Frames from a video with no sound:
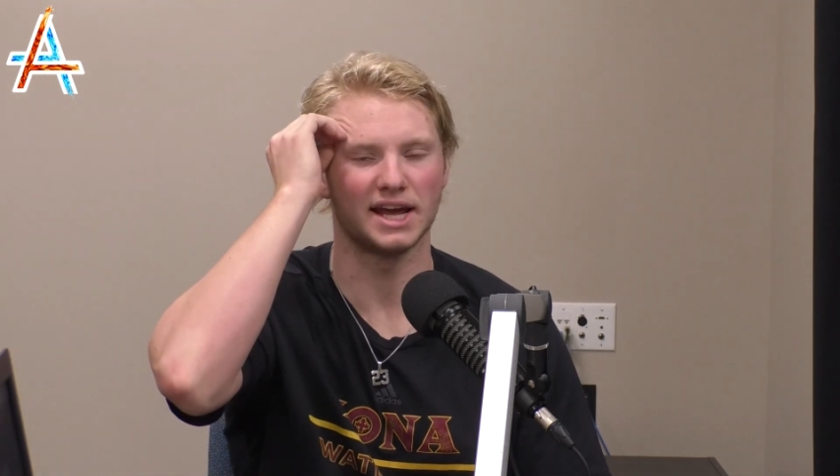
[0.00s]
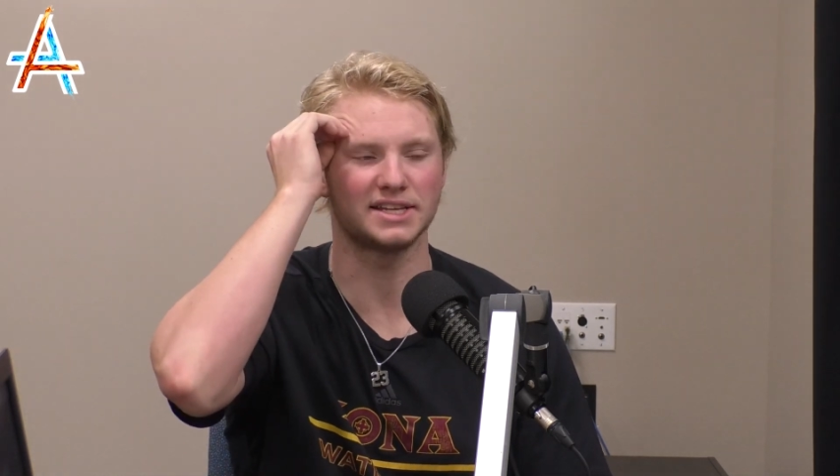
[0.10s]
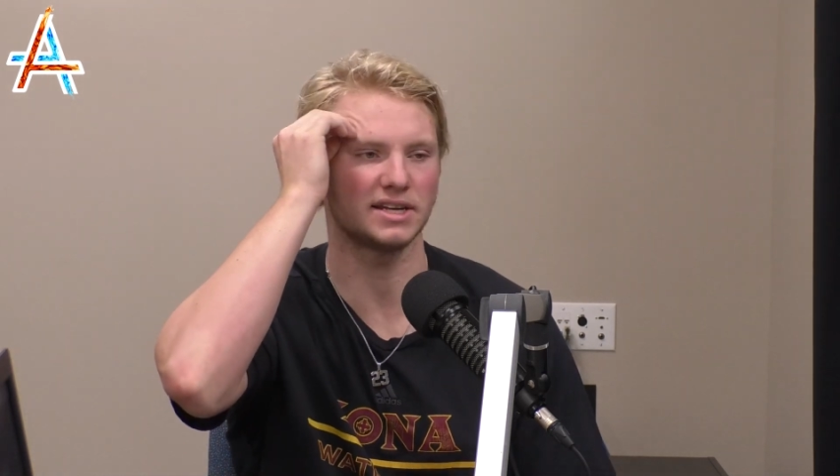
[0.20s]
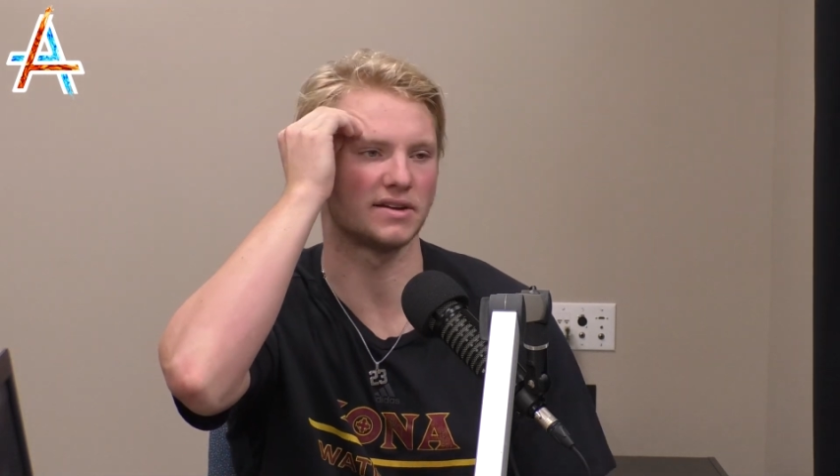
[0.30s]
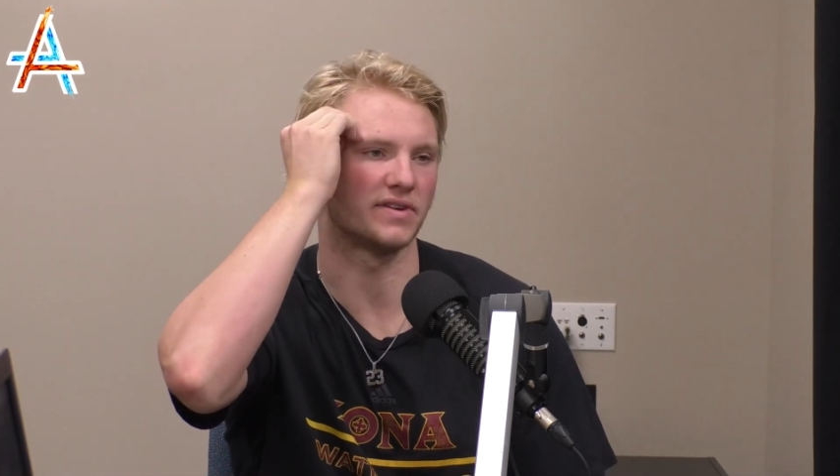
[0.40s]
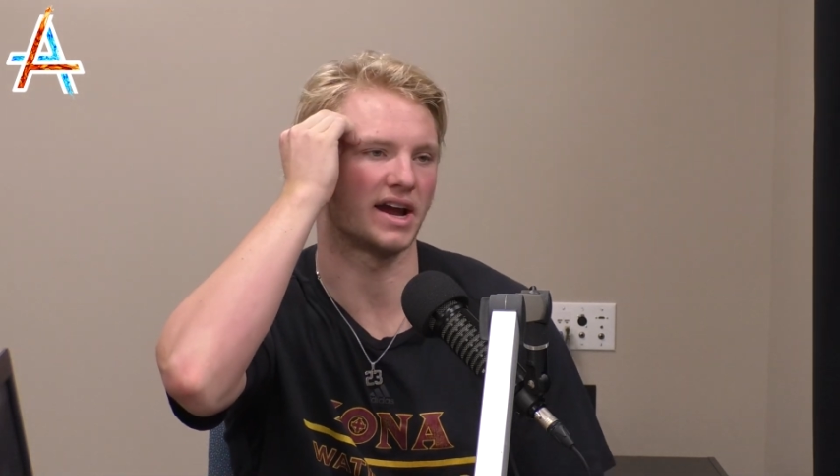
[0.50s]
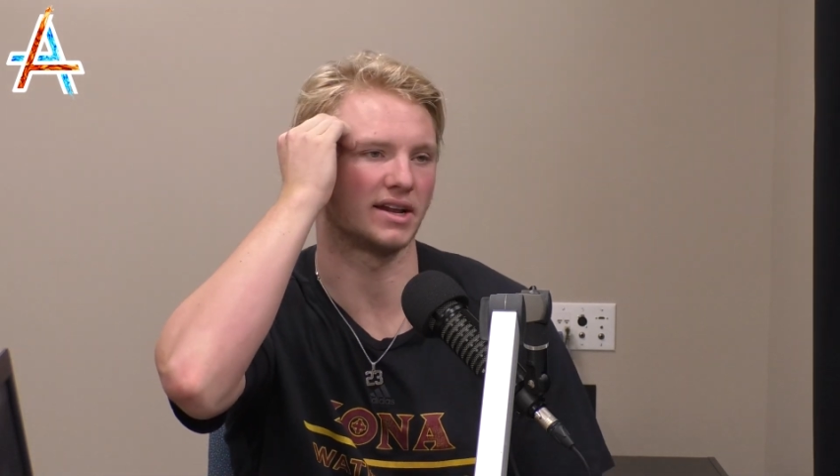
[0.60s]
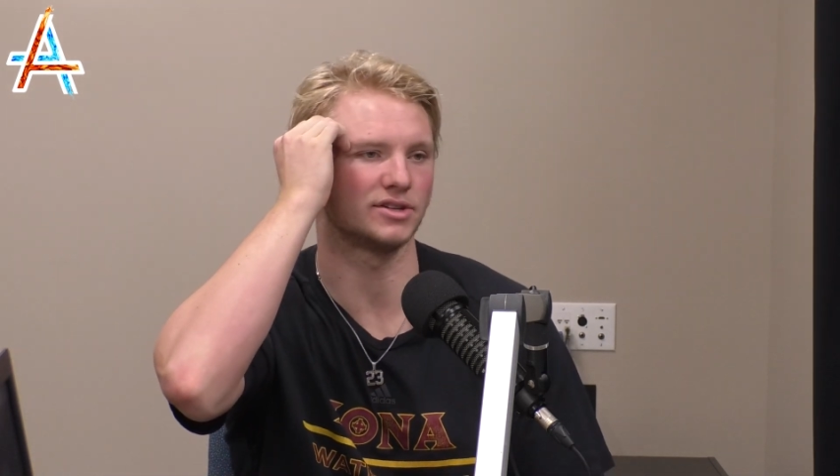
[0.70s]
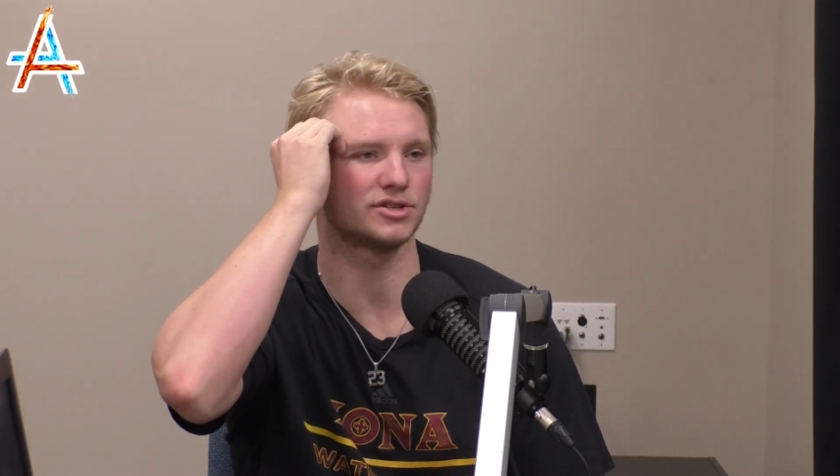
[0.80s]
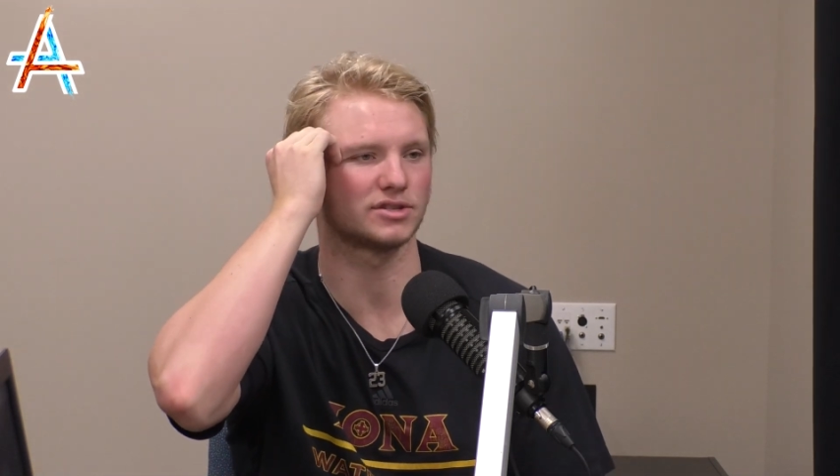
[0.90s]
an
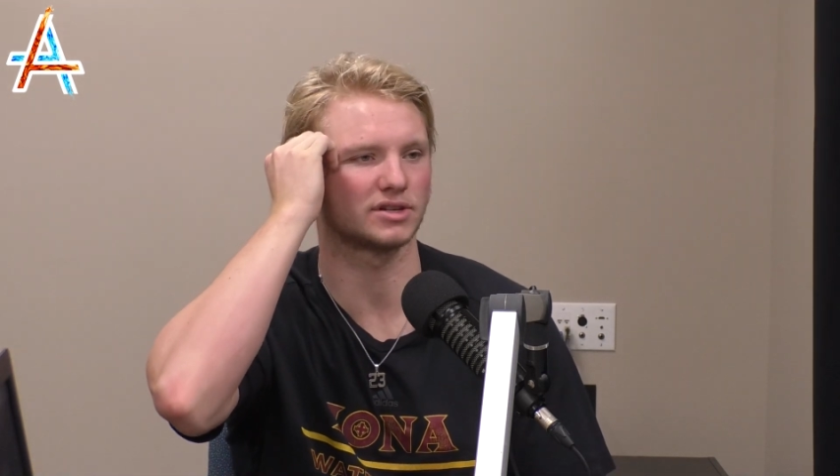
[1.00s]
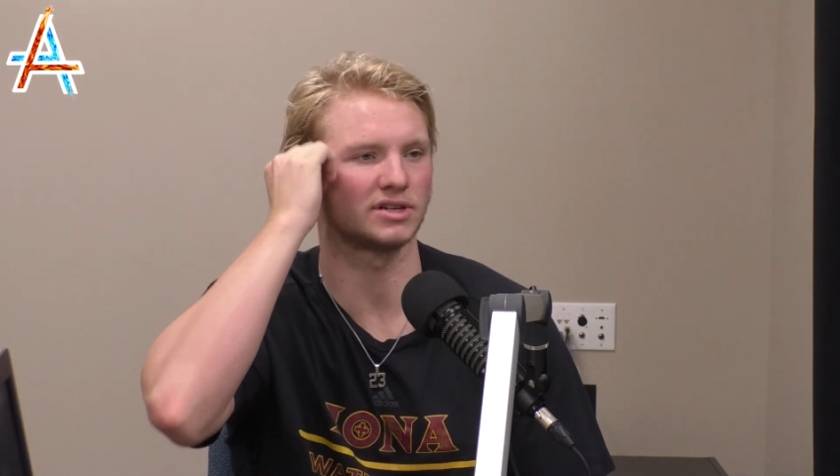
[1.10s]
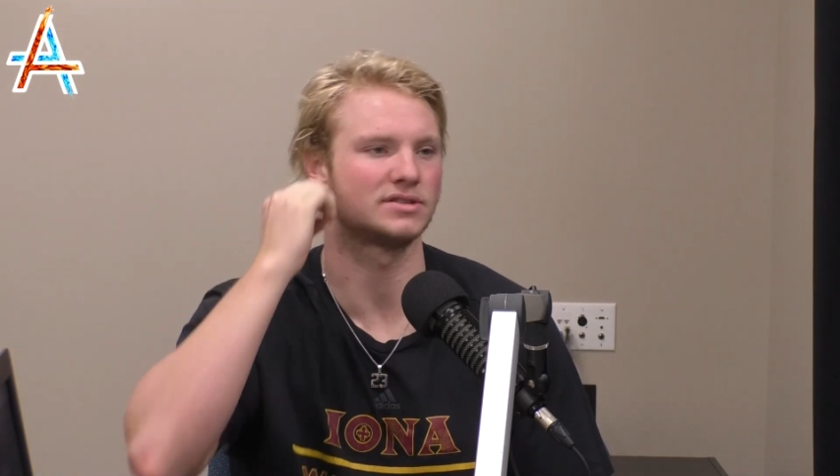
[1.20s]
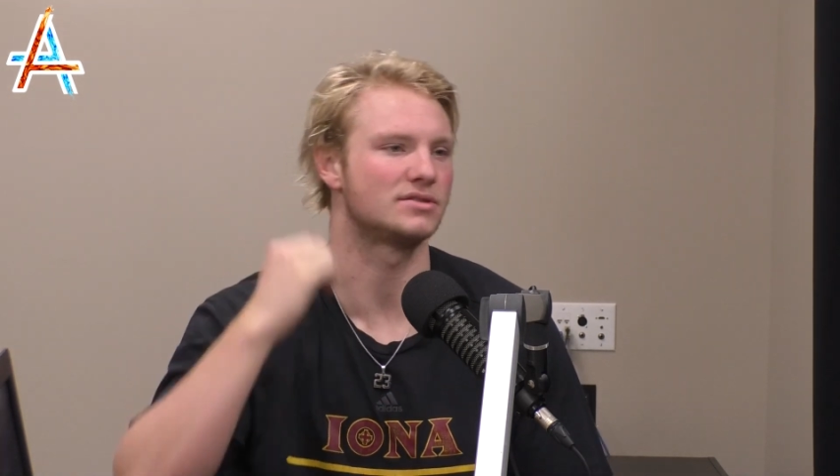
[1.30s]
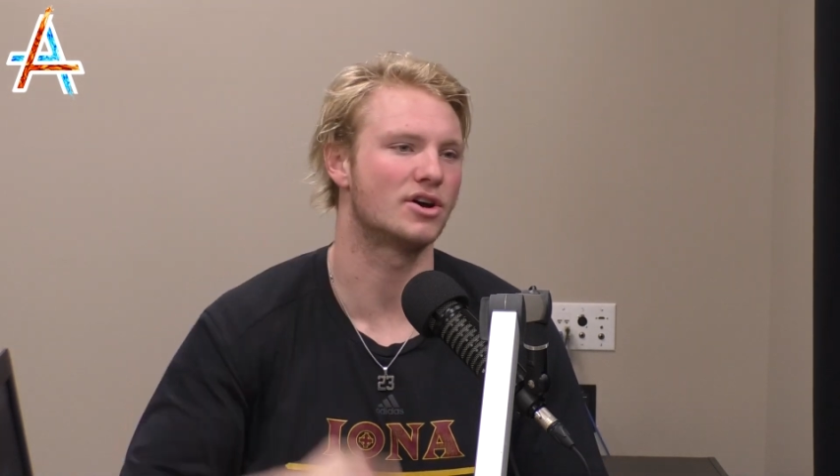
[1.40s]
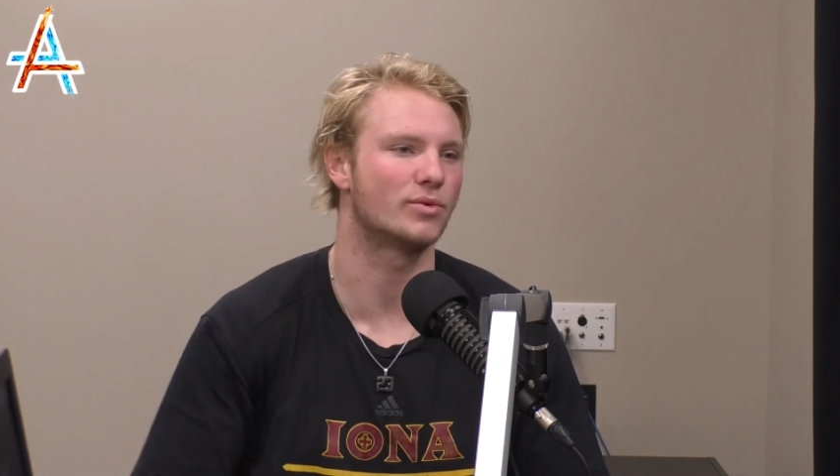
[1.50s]
advantage because no